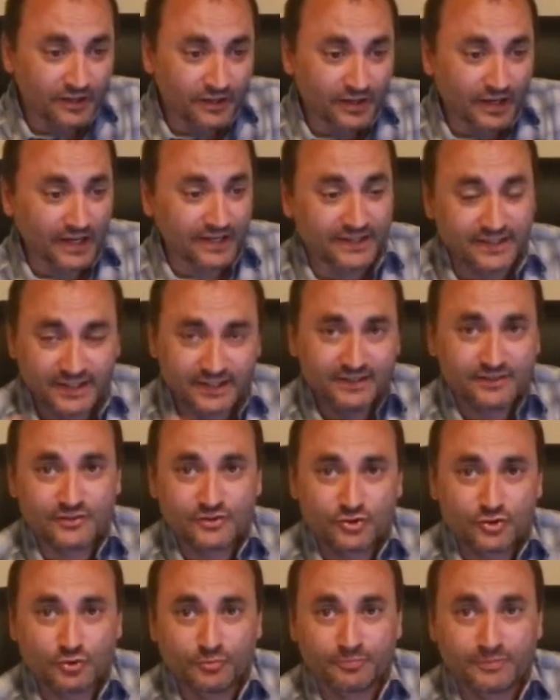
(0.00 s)
I get it
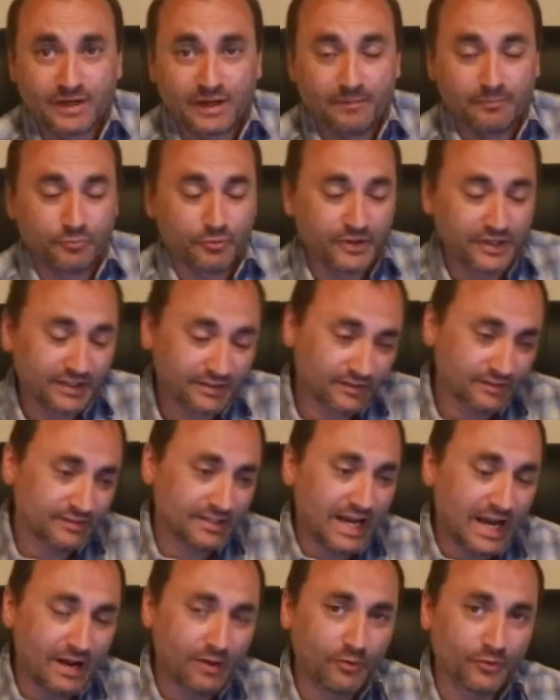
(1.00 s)
scooped up. We get the
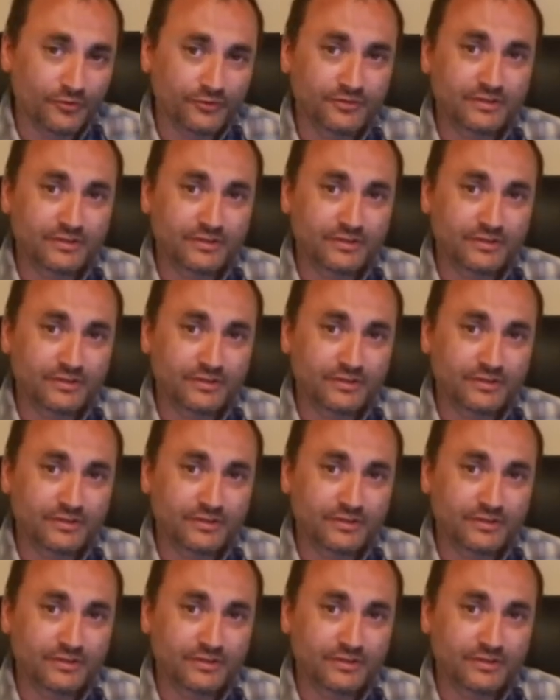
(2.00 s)
towels.